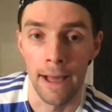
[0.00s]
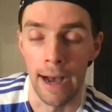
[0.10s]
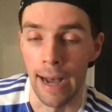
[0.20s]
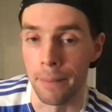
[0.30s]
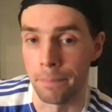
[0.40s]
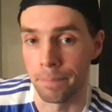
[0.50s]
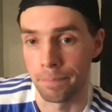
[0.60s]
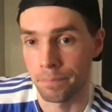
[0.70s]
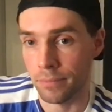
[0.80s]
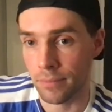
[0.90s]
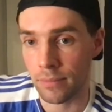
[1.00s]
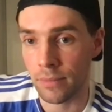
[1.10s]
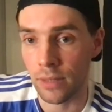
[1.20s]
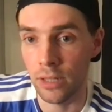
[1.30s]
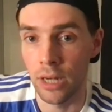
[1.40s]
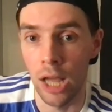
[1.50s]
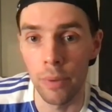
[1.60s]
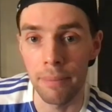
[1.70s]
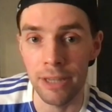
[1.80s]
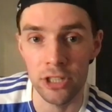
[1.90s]

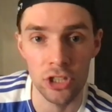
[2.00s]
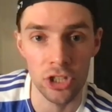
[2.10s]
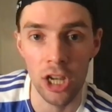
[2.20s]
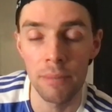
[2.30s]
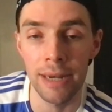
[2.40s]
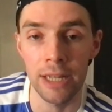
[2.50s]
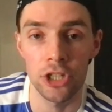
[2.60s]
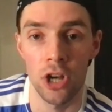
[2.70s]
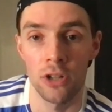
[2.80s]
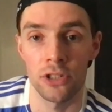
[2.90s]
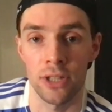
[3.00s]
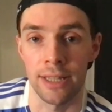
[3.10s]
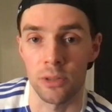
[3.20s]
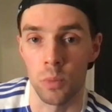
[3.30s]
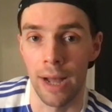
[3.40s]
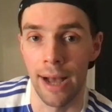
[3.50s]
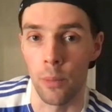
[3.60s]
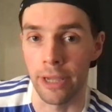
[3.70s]
We missed so many chances where